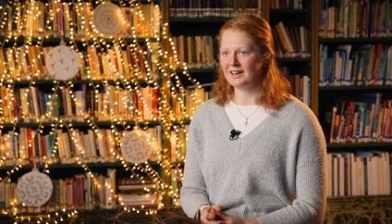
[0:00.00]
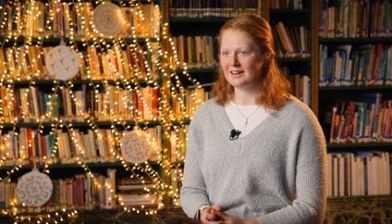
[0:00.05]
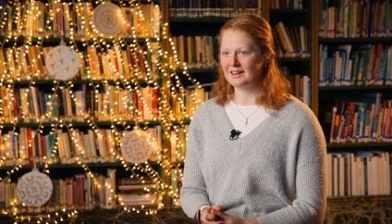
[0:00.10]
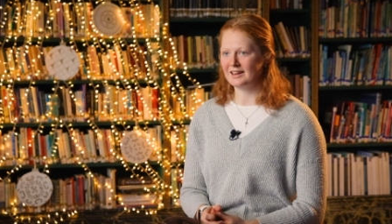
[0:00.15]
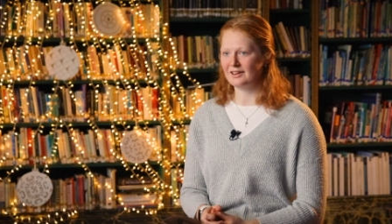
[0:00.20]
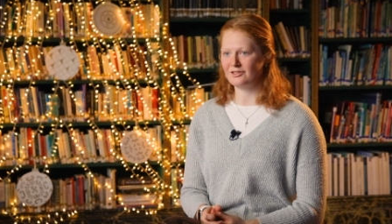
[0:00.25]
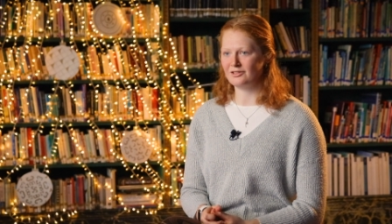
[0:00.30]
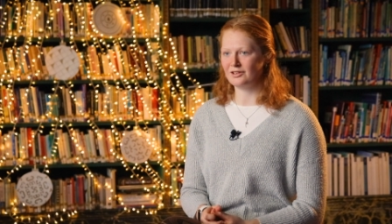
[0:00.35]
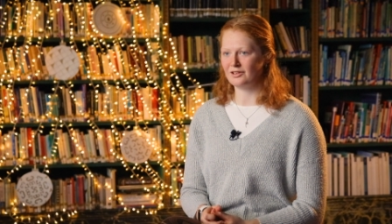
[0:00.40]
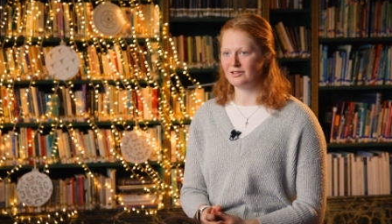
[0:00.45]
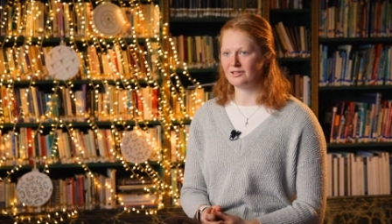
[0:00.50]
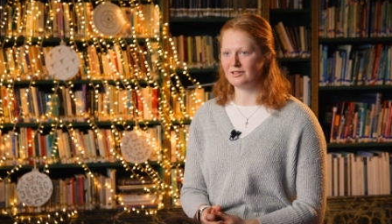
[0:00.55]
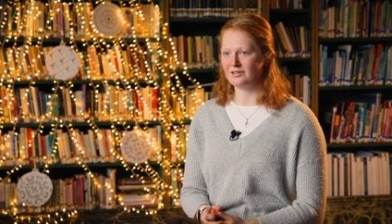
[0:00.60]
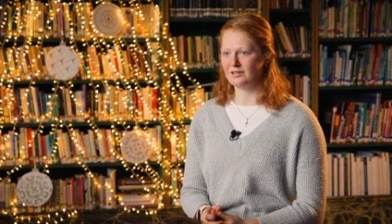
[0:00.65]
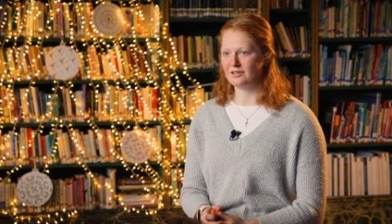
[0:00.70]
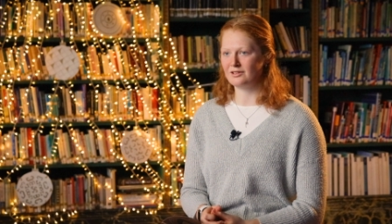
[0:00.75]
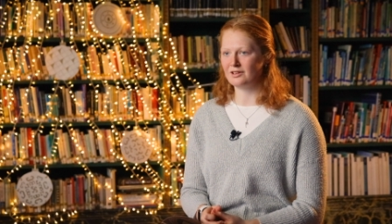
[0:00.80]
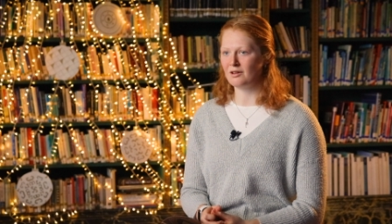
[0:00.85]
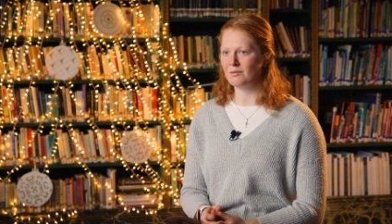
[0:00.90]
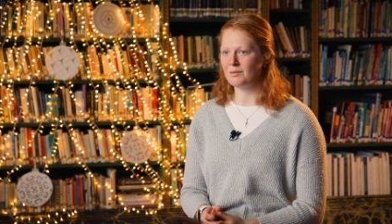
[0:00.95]
there's
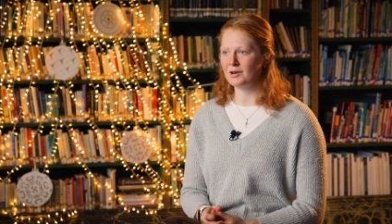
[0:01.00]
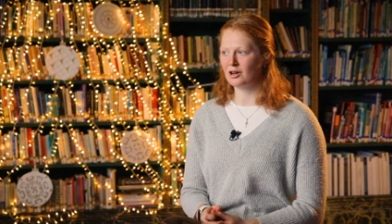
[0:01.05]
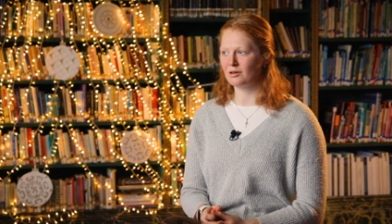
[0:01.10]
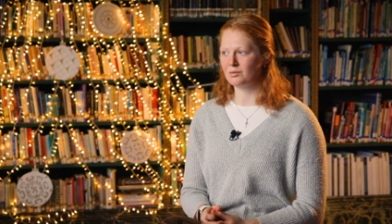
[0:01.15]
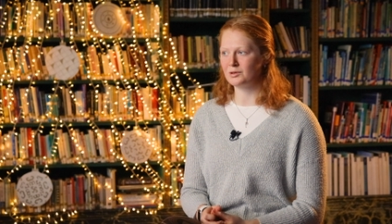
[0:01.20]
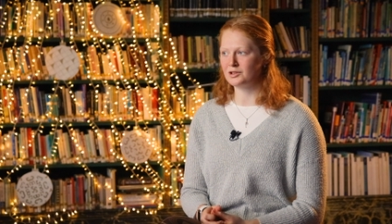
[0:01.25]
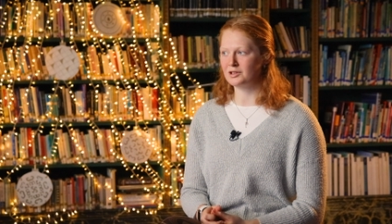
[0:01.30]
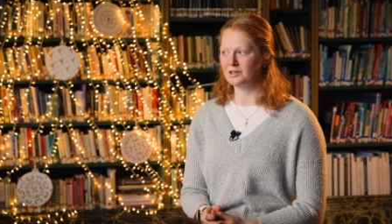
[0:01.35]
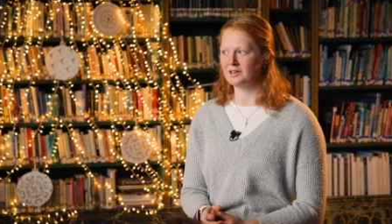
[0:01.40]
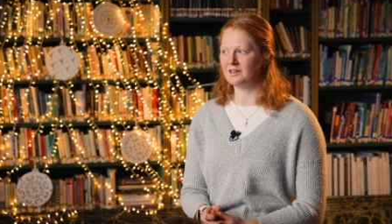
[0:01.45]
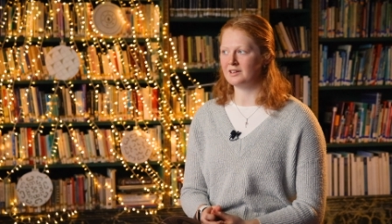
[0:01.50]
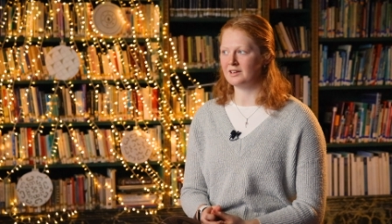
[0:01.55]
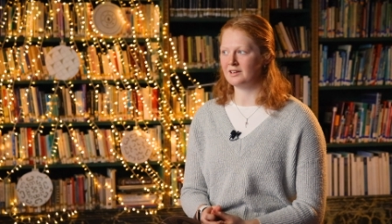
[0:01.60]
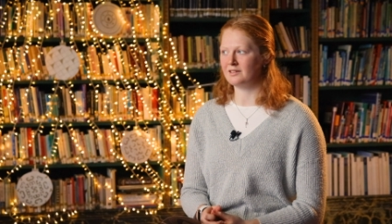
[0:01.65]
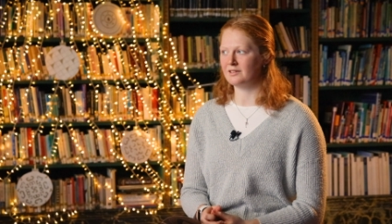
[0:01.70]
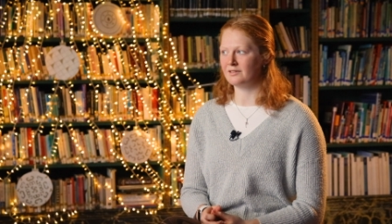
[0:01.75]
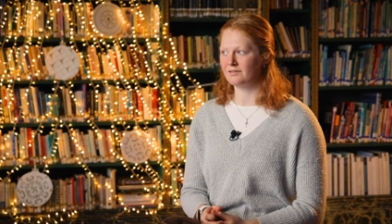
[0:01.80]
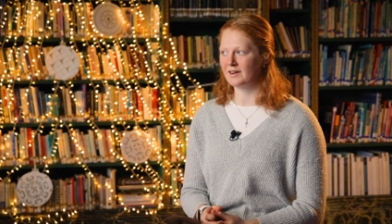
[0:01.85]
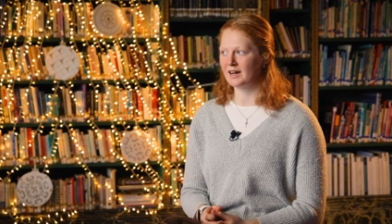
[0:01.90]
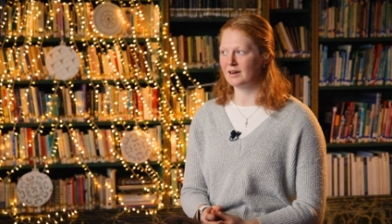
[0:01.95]
just so many opportunities
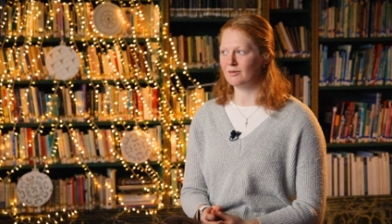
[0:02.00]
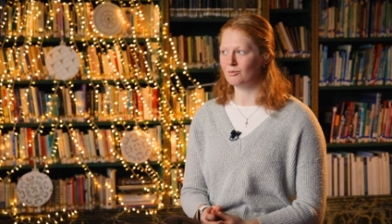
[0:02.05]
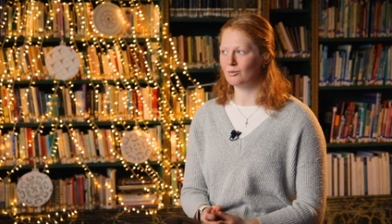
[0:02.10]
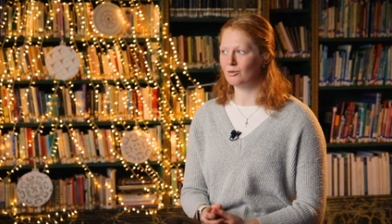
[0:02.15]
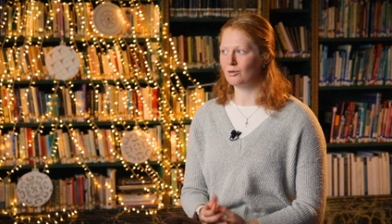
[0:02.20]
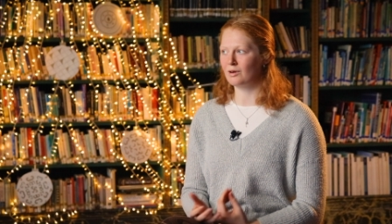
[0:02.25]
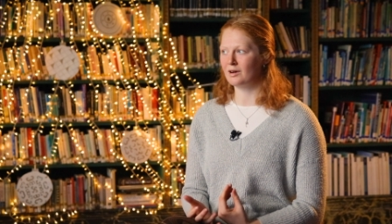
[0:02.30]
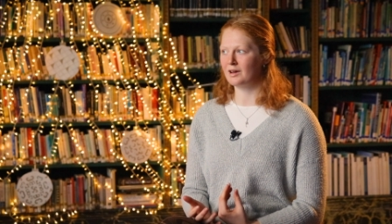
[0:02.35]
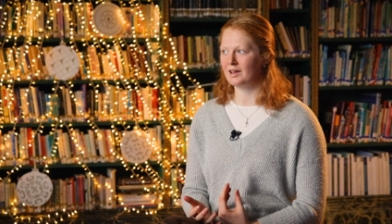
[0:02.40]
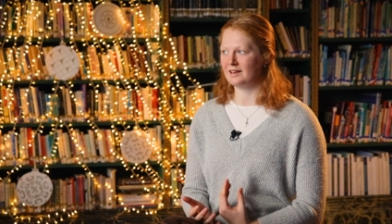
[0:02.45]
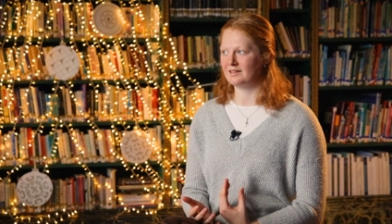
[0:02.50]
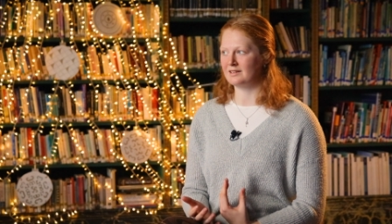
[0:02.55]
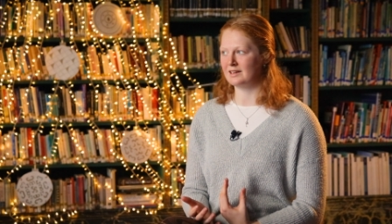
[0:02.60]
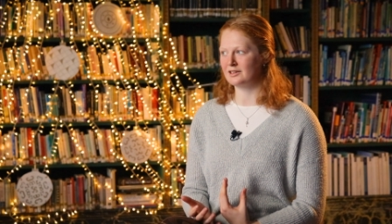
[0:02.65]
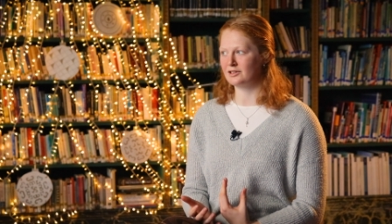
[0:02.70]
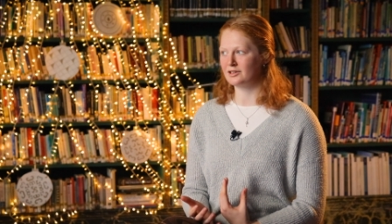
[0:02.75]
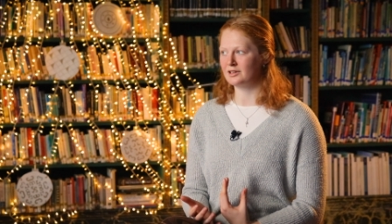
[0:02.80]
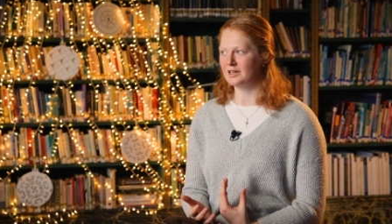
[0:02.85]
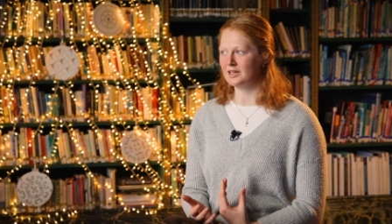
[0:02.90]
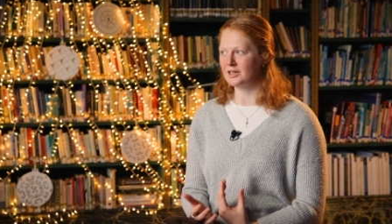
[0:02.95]
to find what is
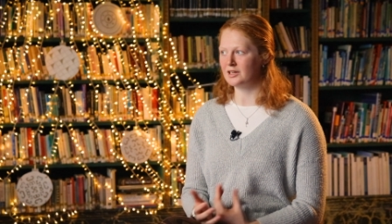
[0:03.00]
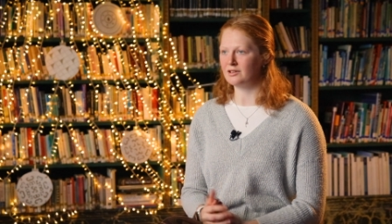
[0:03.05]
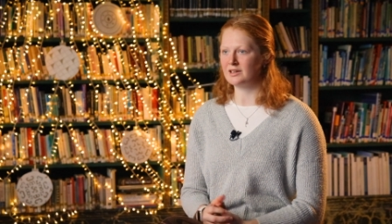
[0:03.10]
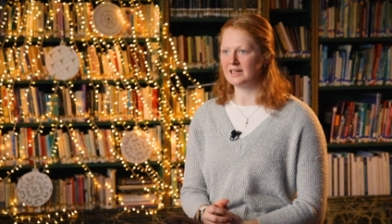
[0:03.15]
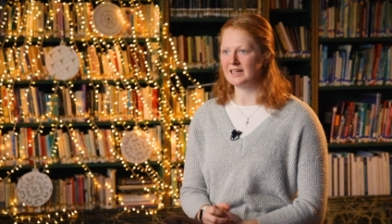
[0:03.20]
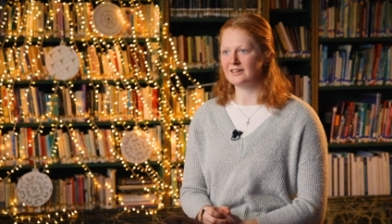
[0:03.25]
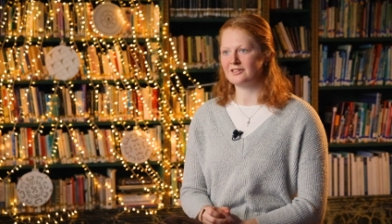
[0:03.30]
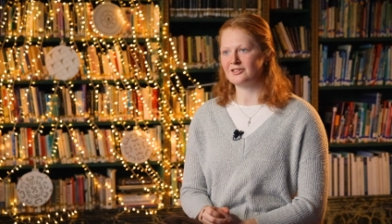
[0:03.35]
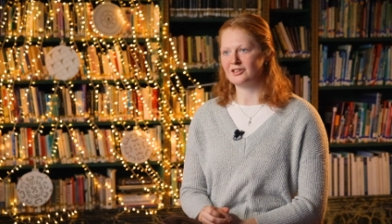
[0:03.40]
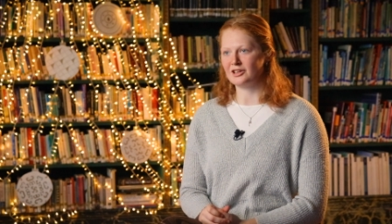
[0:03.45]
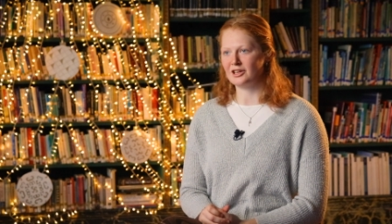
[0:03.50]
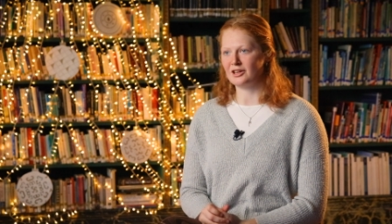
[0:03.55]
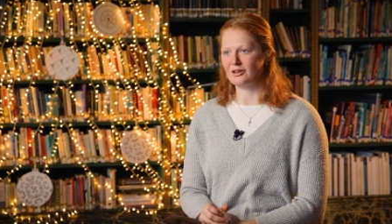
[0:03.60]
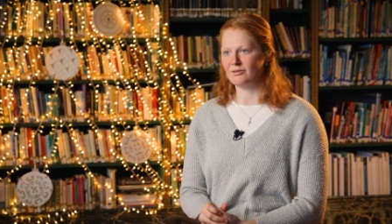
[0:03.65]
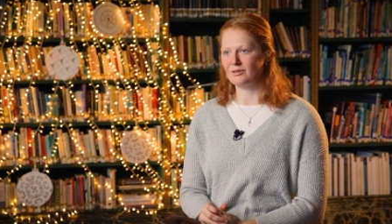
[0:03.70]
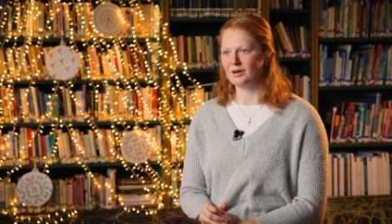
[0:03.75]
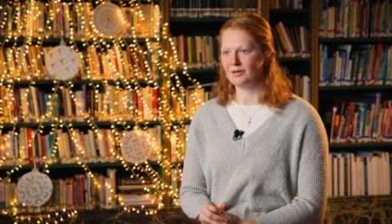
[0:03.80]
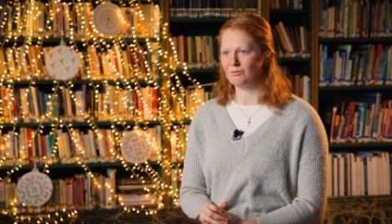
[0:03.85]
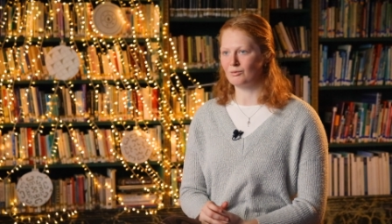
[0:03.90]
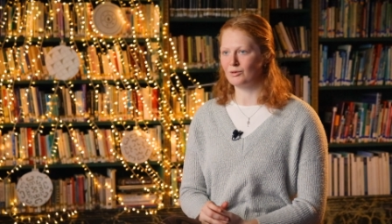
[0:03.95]
actually unique to
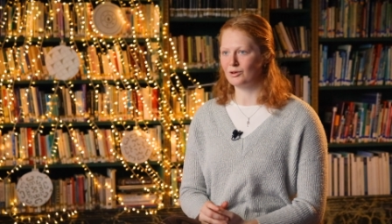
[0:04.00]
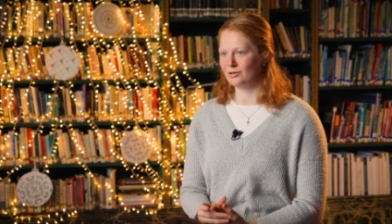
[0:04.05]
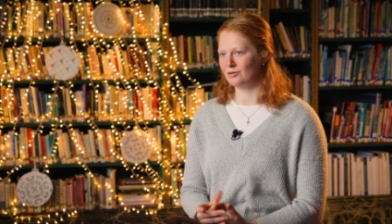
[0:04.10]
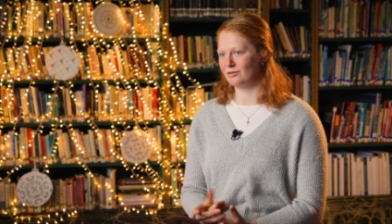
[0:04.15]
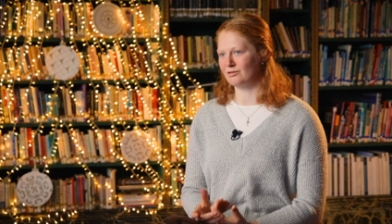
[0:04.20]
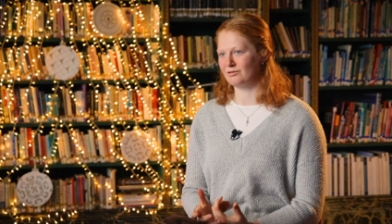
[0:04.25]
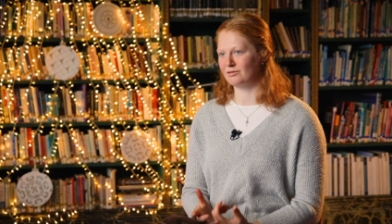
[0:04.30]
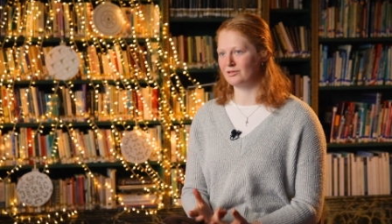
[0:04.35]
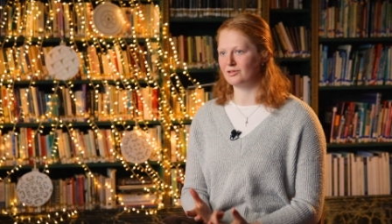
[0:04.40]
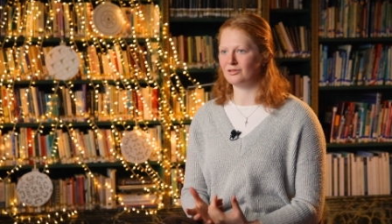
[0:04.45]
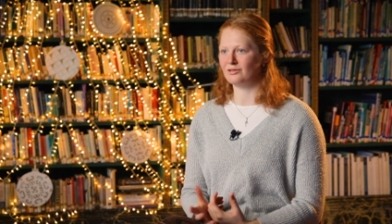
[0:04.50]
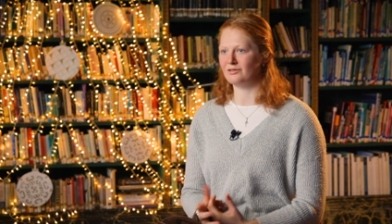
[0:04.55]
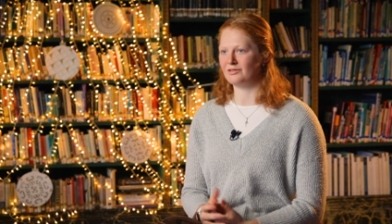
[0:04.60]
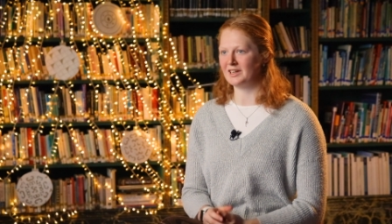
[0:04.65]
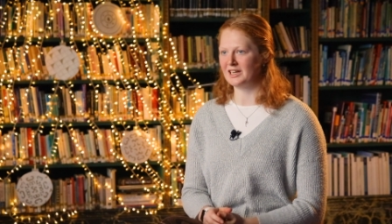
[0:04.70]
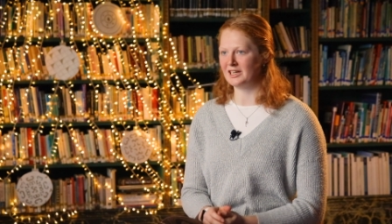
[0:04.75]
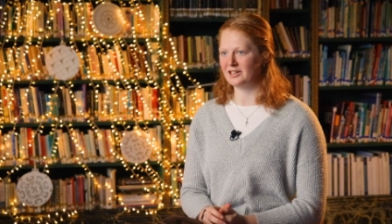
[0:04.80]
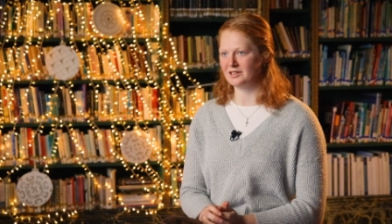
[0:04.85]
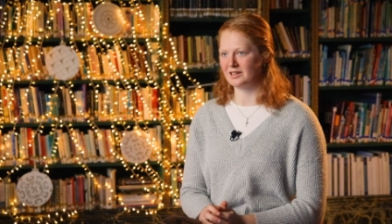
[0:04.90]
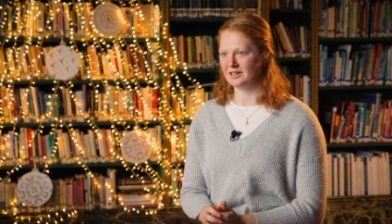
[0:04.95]
you and what your sort of
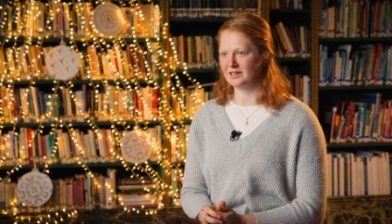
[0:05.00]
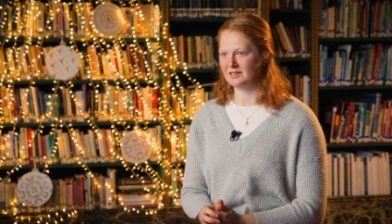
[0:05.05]
niche